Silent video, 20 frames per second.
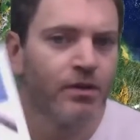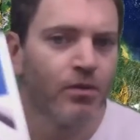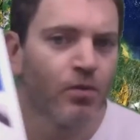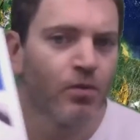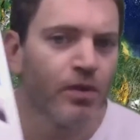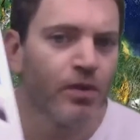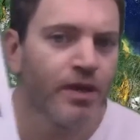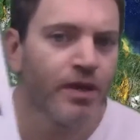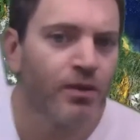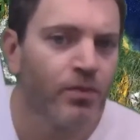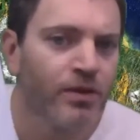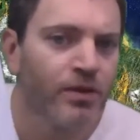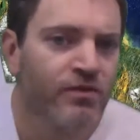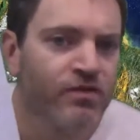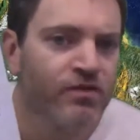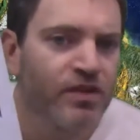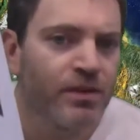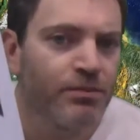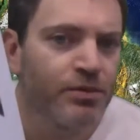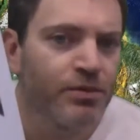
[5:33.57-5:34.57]
working with
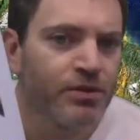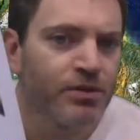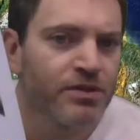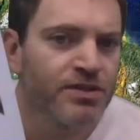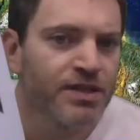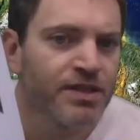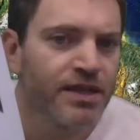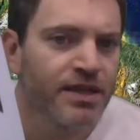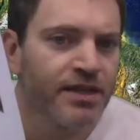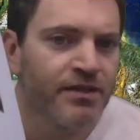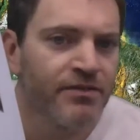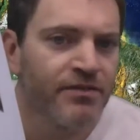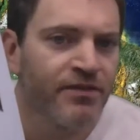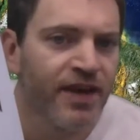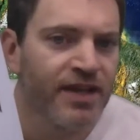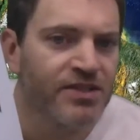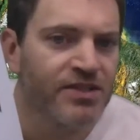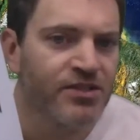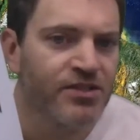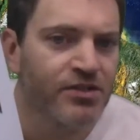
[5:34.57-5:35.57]
flippers and
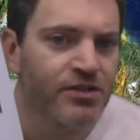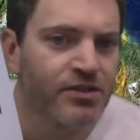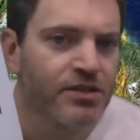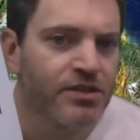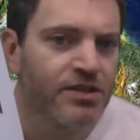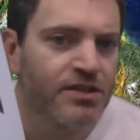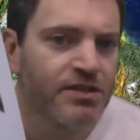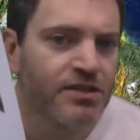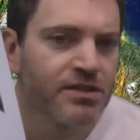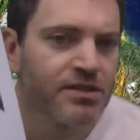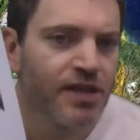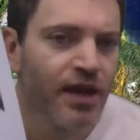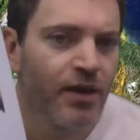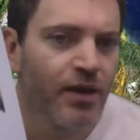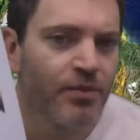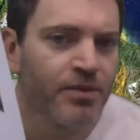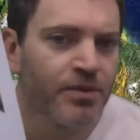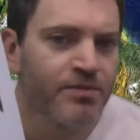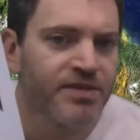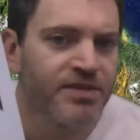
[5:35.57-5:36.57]
investors to
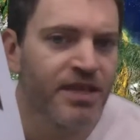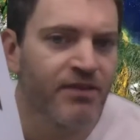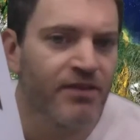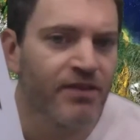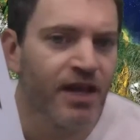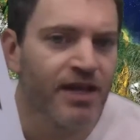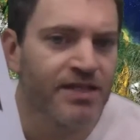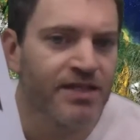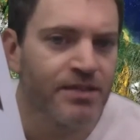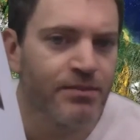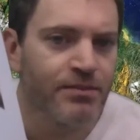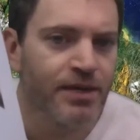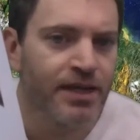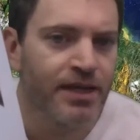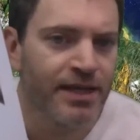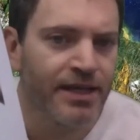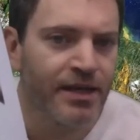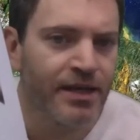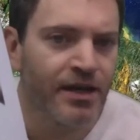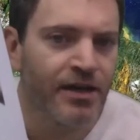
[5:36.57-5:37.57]
help them save lots of
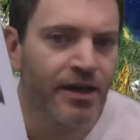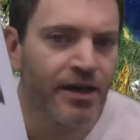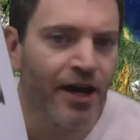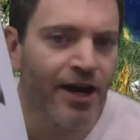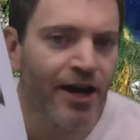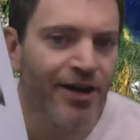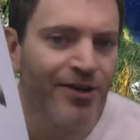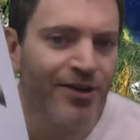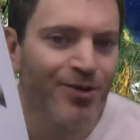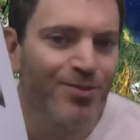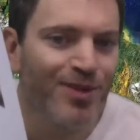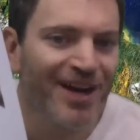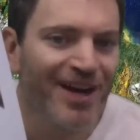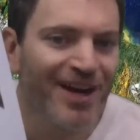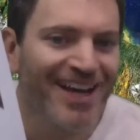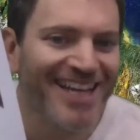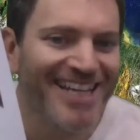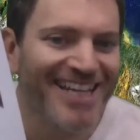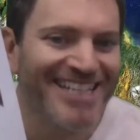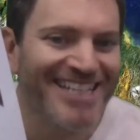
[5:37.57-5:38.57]
money on
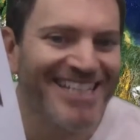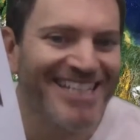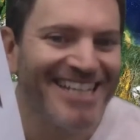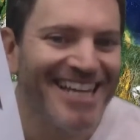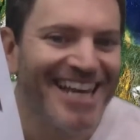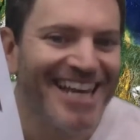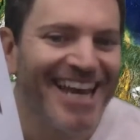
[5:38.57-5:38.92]
autopilot